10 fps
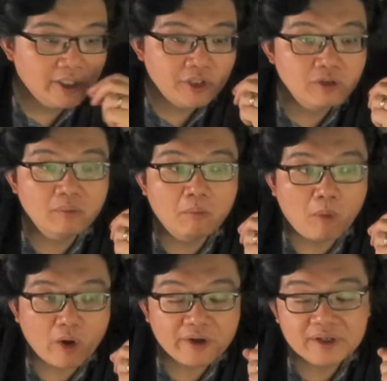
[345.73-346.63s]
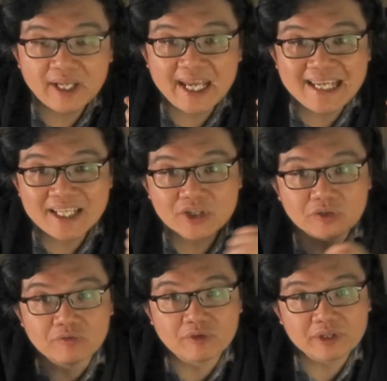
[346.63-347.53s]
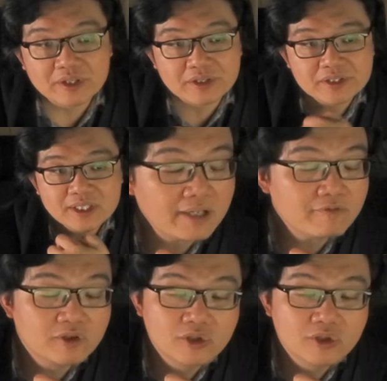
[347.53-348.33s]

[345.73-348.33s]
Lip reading: Modern AD converters have